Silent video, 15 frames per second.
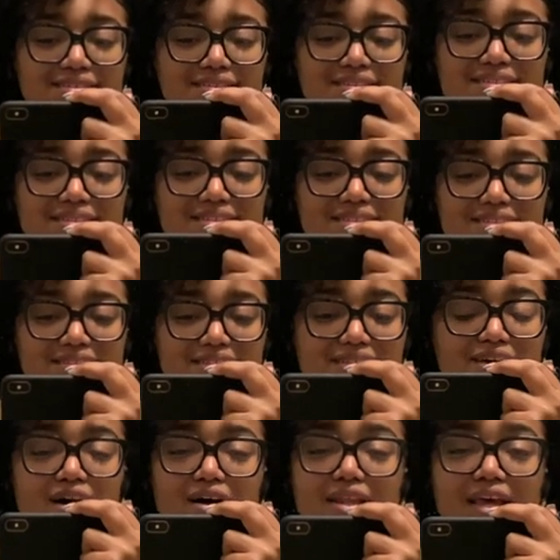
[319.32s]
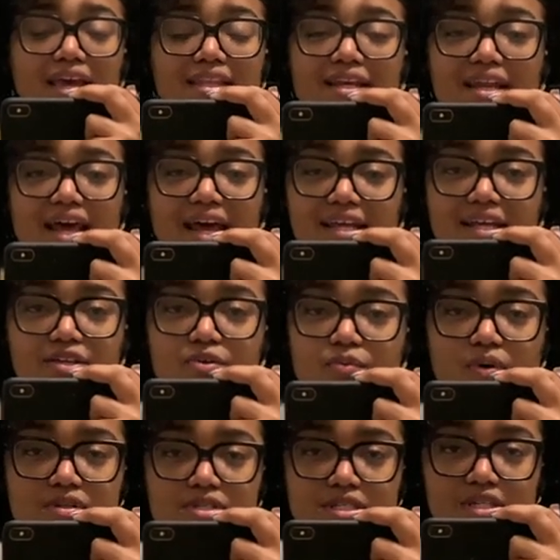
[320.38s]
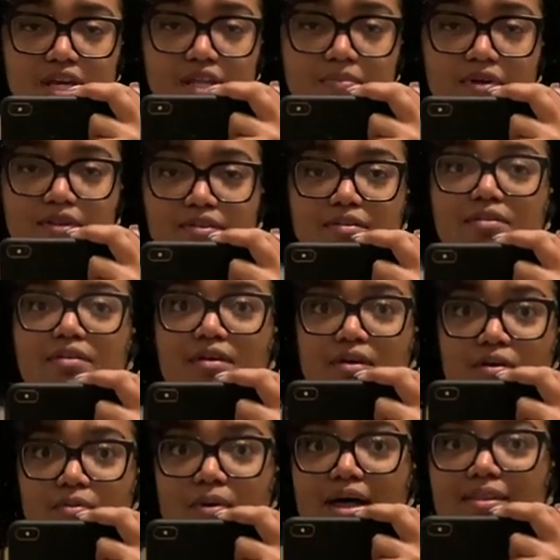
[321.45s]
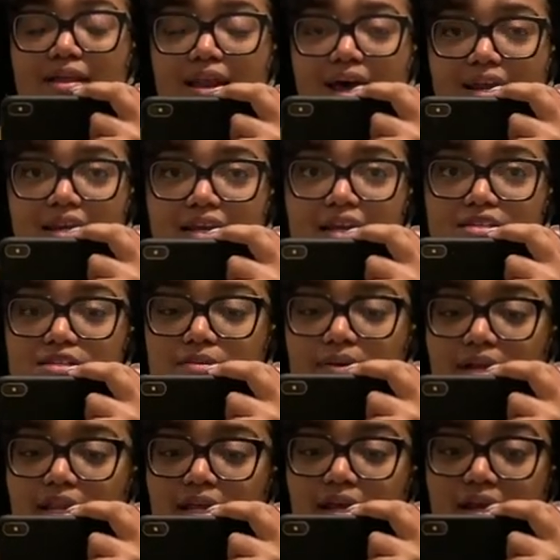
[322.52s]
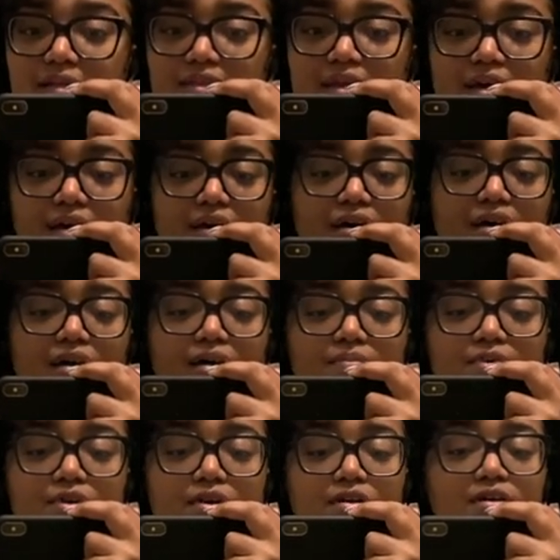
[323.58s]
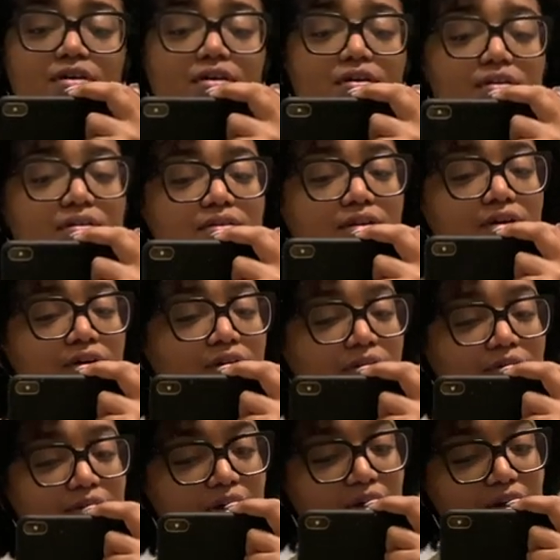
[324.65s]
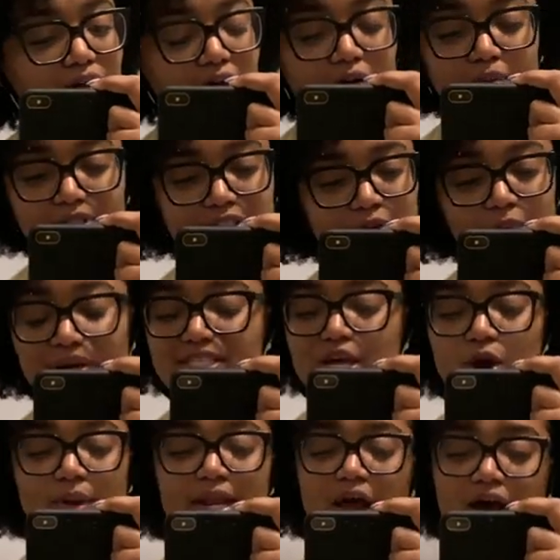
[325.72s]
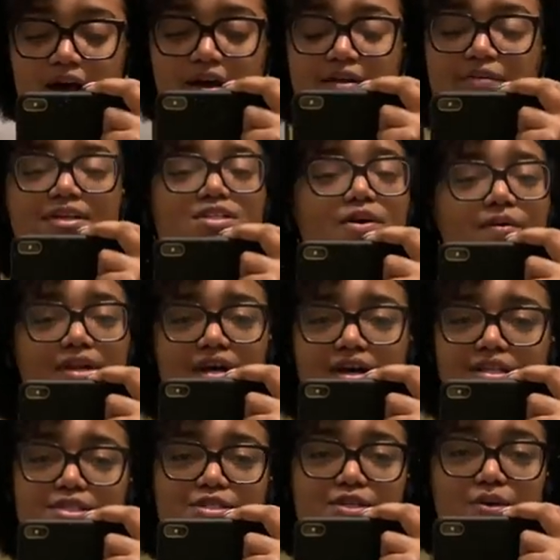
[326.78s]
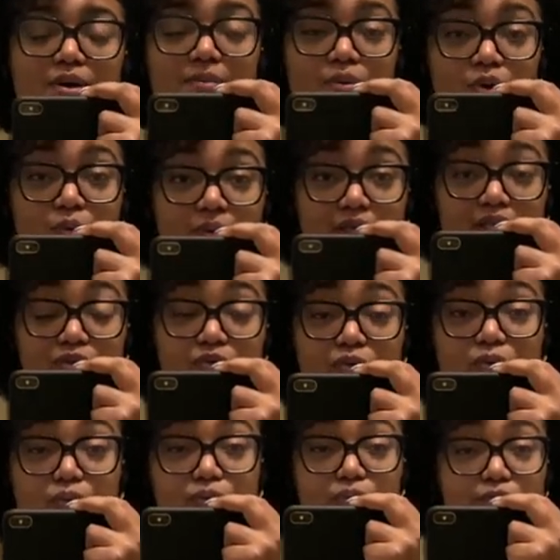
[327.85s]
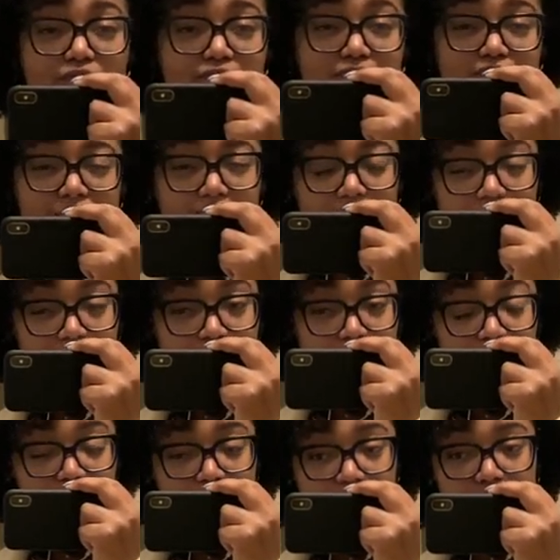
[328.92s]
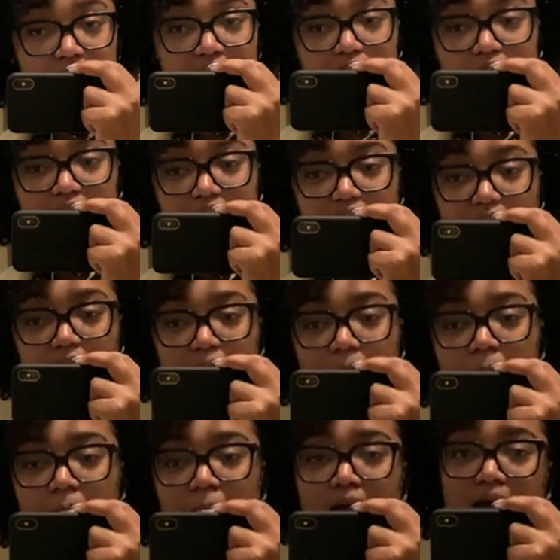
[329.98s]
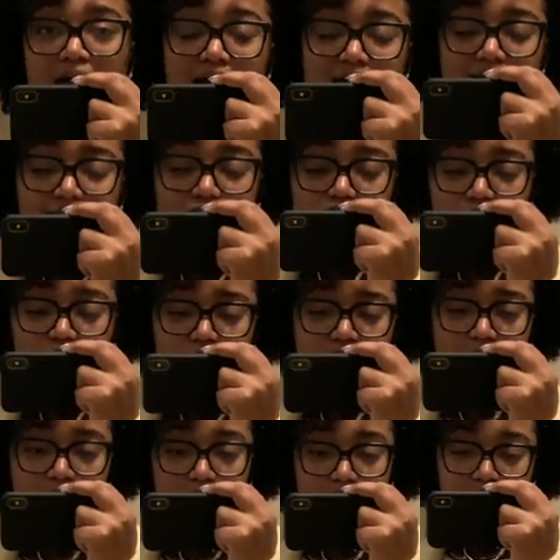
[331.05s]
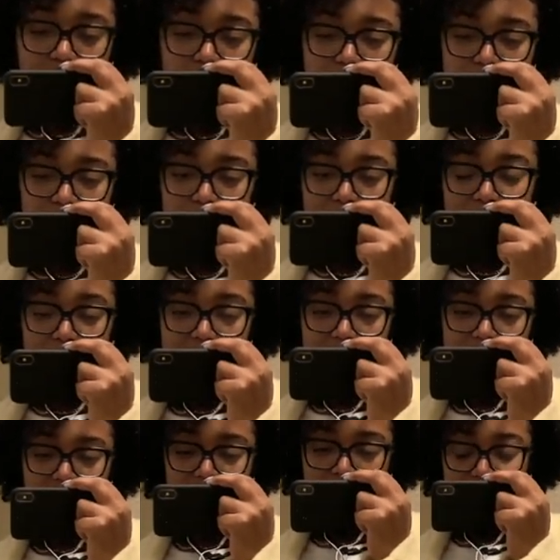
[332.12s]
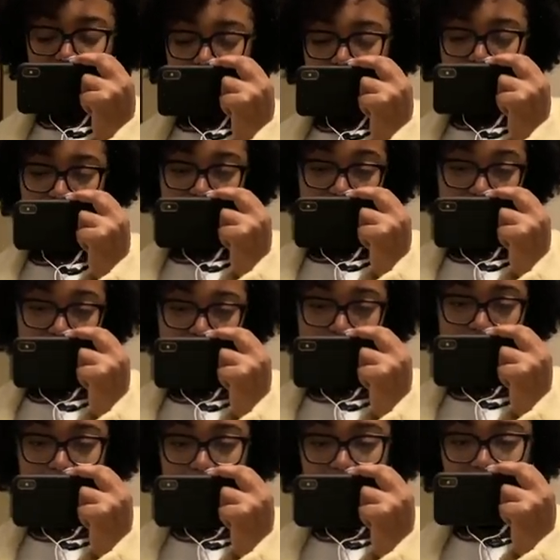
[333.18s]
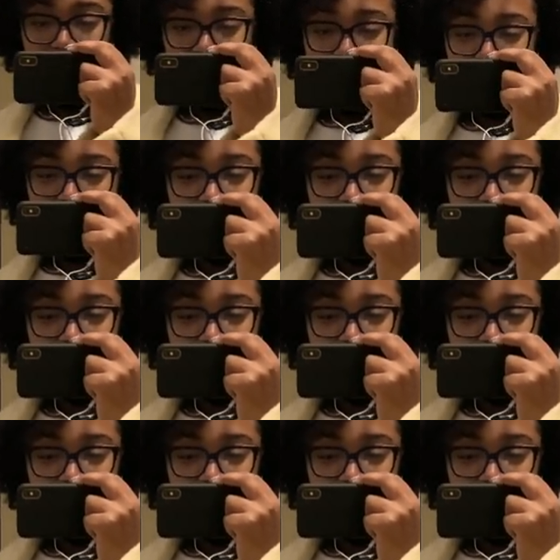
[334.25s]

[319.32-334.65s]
in the lighting you won't see it, but when the lighting is, you're really like, damn, girl, what's going on. So I'm going to change that right now. I throw out the box, so I have it in this H&M bag.